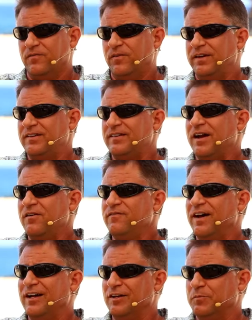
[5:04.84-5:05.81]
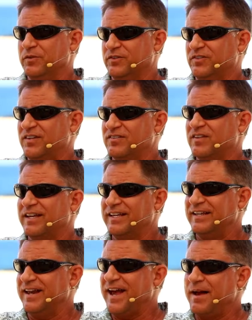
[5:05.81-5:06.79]
What is, how valuable is it? it says,
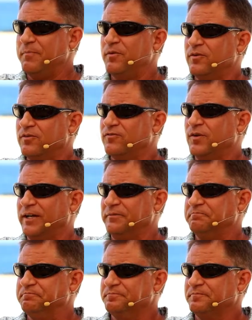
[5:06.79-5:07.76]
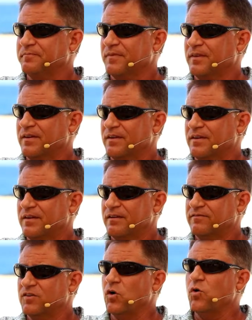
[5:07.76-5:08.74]
like an apple of what?
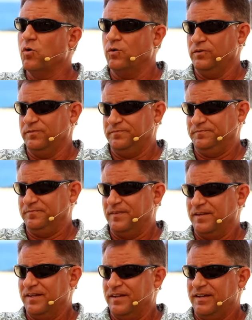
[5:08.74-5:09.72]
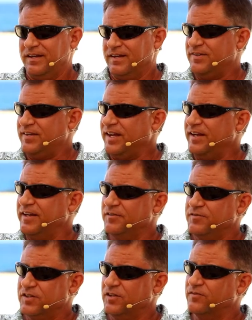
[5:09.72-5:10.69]
Of gold in a setting
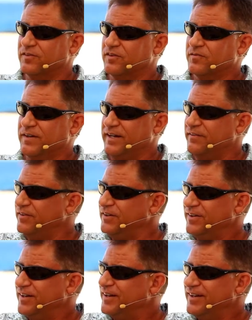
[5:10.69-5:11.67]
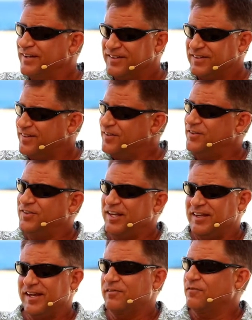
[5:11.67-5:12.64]
of silver. Whenever you
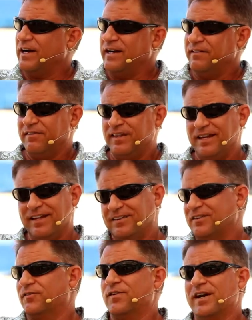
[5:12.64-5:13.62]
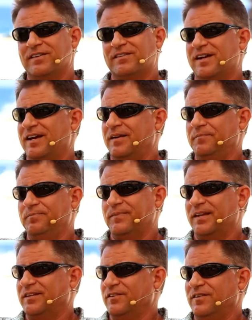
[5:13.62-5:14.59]
say that right thing at the right time.
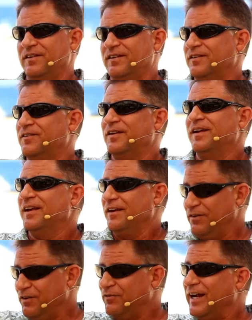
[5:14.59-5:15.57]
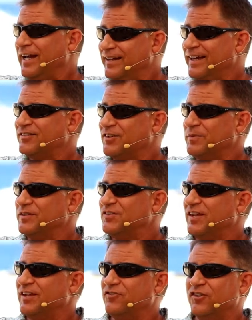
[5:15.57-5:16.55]
And you, have you ever had that? Someone
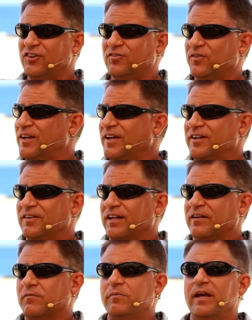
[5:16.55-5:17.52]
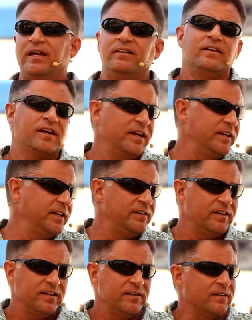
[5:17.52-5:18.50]
said, just, you're like, man, did I
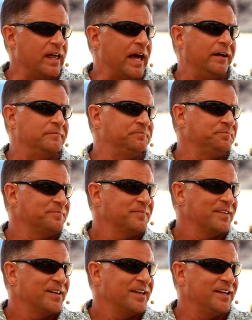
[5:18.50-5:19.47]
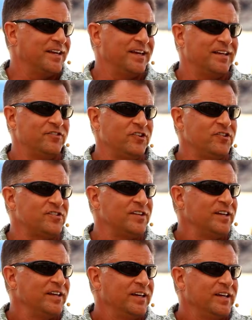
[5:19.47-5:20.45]
need to hear that? Mm-hmm. And it, it just,